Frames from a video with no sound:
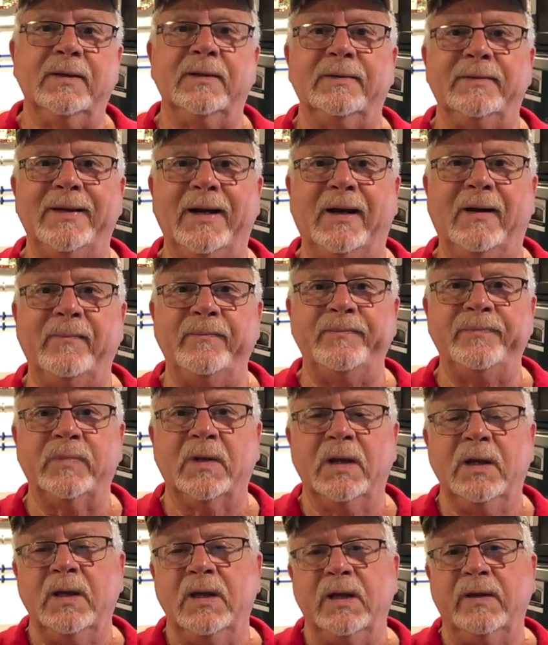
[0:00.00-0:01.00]
Now,
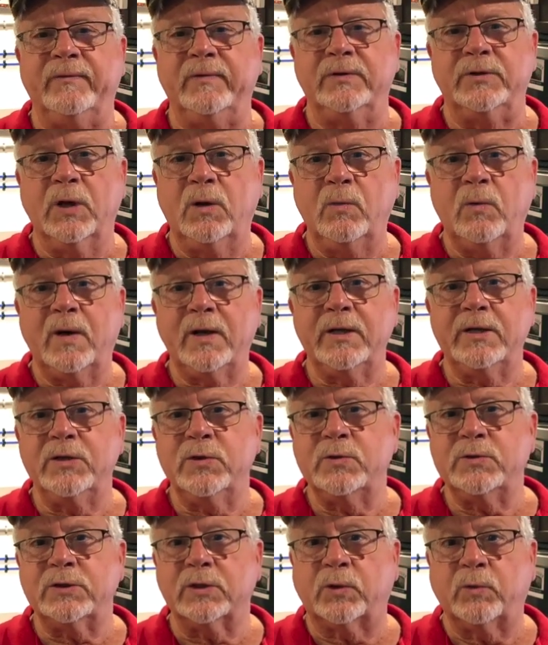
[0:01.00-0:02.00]
if you don't want to
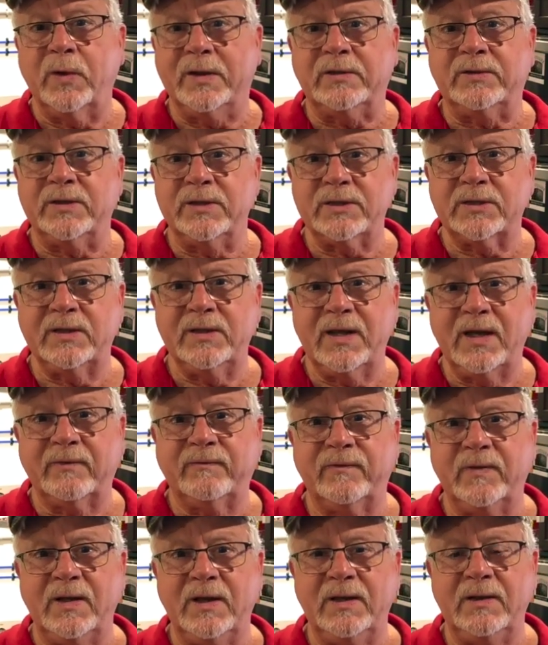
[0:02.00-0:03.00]
use a quick disconnect
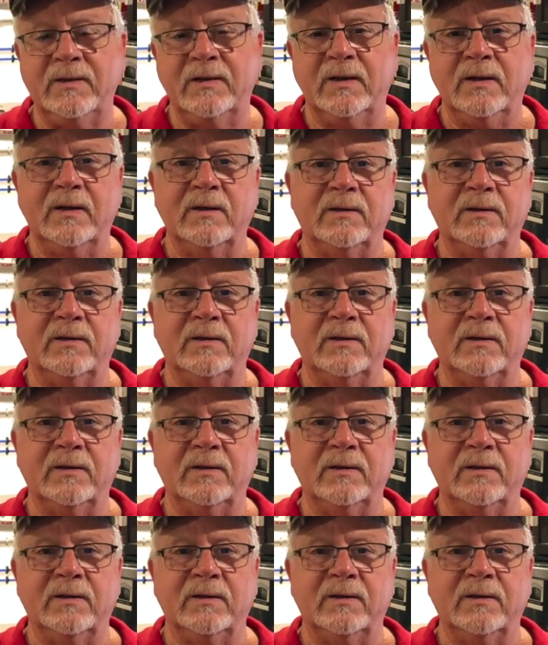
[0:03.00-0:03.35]
fitting,